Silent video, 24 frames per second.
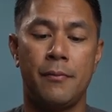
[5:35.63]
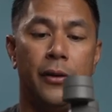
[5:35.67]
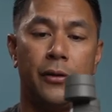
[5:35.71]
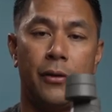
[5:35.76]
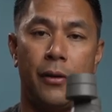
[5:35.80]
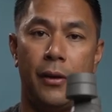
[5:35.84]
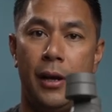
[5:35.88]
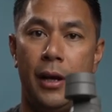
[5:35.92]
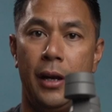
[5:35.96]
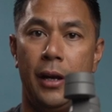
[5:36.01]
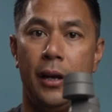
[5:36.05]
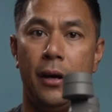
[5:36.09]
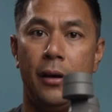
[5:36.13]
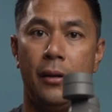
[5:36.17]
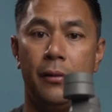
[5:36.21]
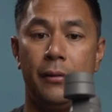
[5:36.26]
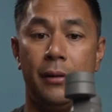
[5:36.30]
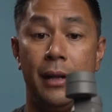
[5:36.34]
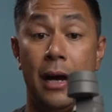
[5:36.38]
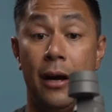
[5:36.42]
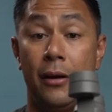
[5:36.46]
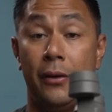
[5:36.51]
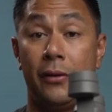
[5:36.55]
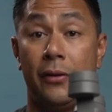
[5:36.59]
So there you go.
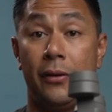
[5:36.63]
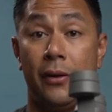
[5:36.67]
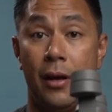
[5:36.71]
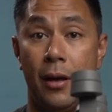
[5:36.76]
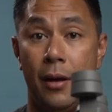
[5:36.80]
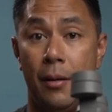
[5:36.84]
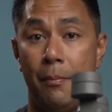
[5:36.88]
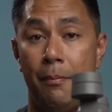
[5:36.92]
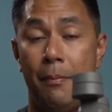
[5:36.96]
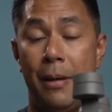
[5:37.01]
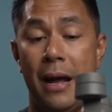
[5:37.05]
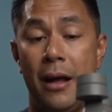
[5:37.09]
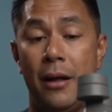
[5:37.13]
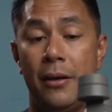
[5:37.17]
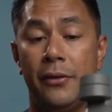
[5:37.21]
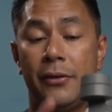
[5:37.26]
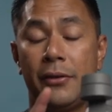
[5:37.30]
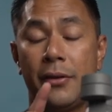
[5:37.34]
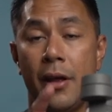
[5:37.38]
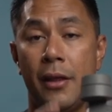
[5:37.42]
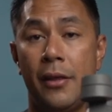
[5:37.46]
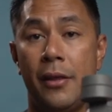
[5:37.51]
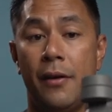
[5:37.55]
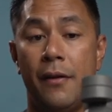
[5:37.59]
Now it's
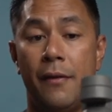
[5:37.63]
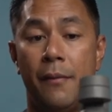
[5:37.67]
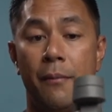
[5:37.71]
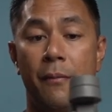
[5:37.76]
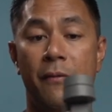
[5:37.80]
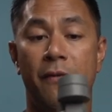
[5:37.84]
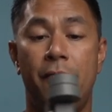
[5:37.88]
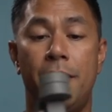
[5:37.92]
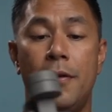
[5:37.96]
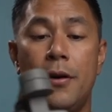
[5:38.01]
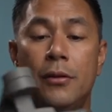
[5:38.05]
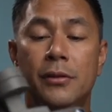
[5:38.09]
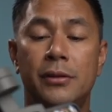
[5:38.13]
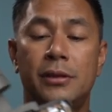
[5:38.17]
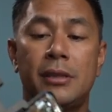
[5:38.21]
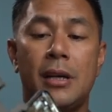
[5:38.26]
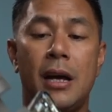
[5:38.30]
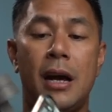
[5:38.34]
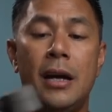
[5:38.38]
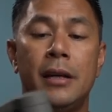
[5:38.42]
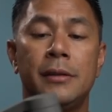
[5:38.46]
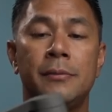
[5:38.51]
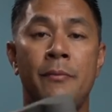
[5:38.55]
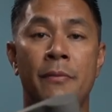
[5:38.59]
balanced on the phone
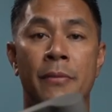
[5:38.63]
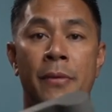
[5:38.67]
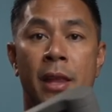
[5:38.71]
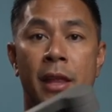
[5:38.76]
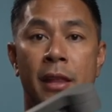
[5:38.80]
side.